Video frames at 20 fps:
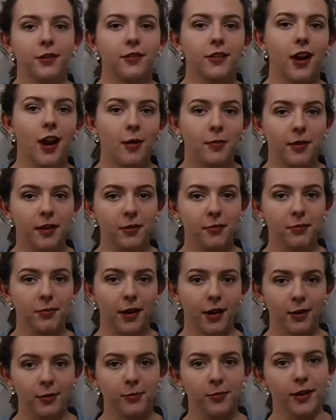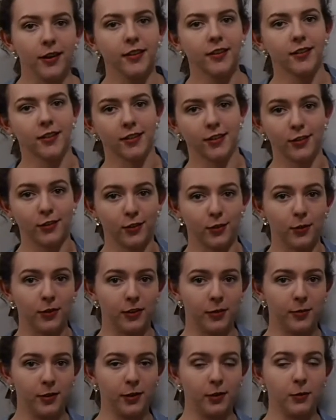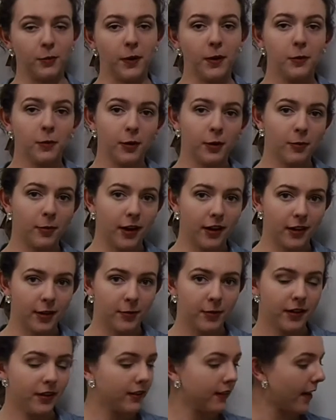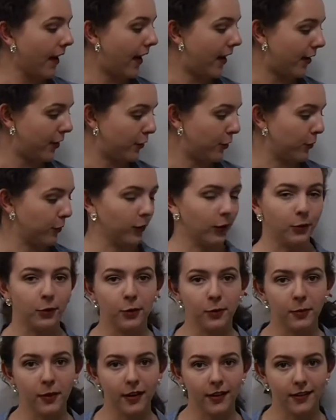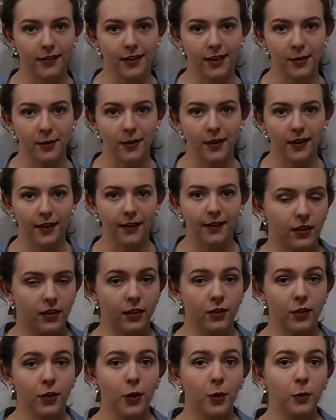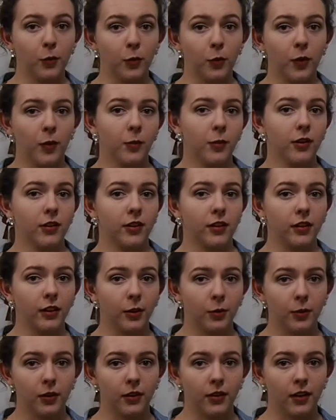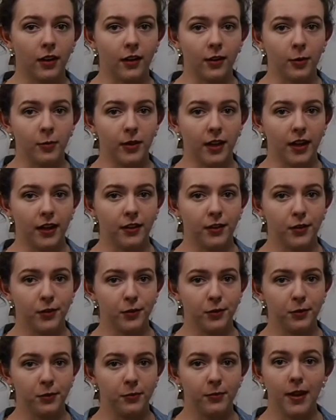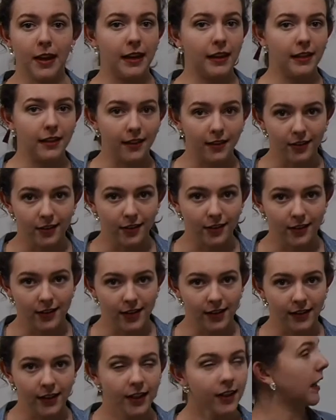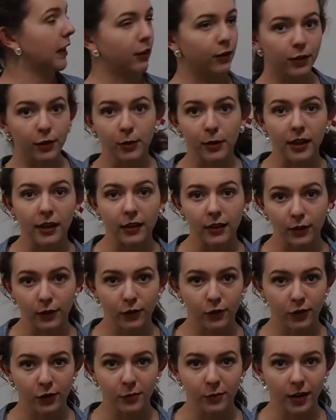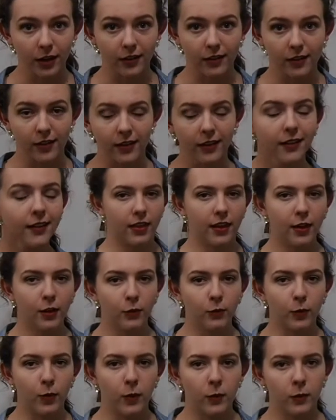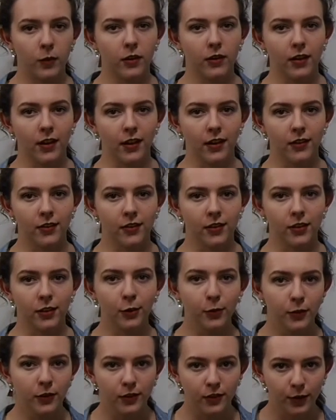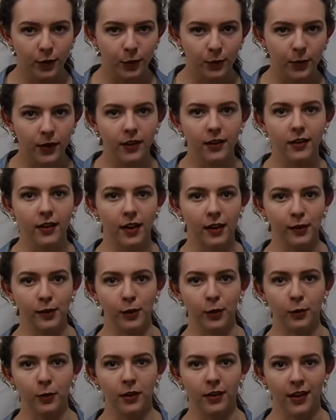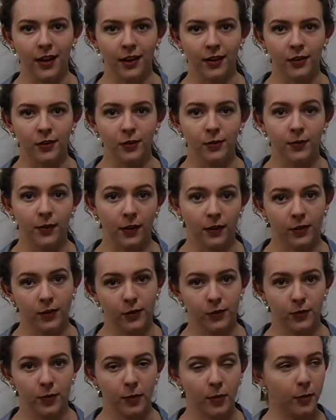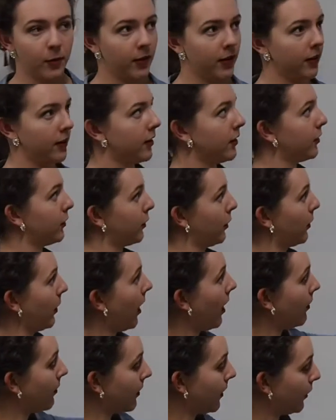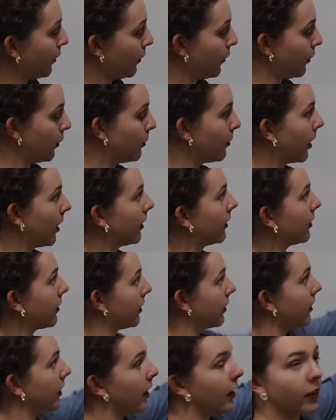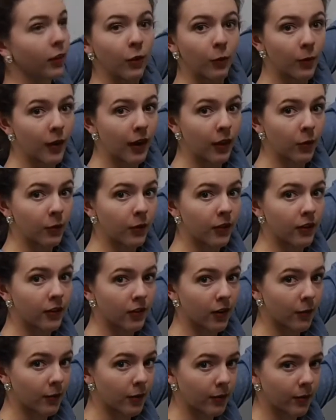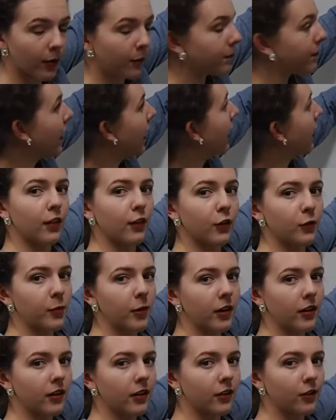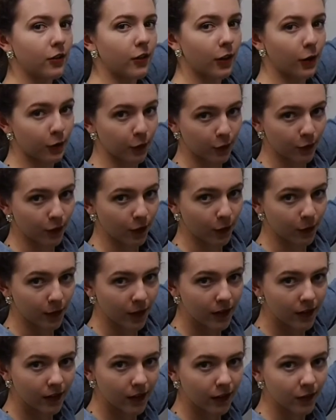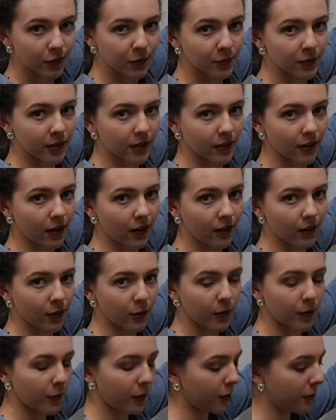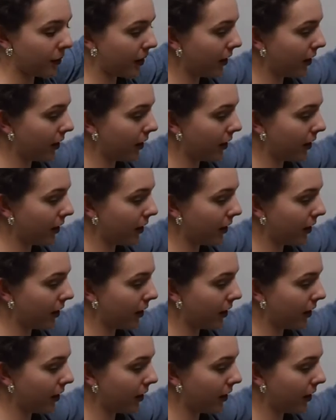our top and bottom marks, this is going to be your windward mark up here and your leeward mark down there. The terms windward and leeward are applied to many things in sailing, including these two marks here. Think of windward as closest to the wind and leeward as farthest from the wind. So of these two marks and the way the wind is coming from, this mark is closer to the wind, so we're going to call it the windward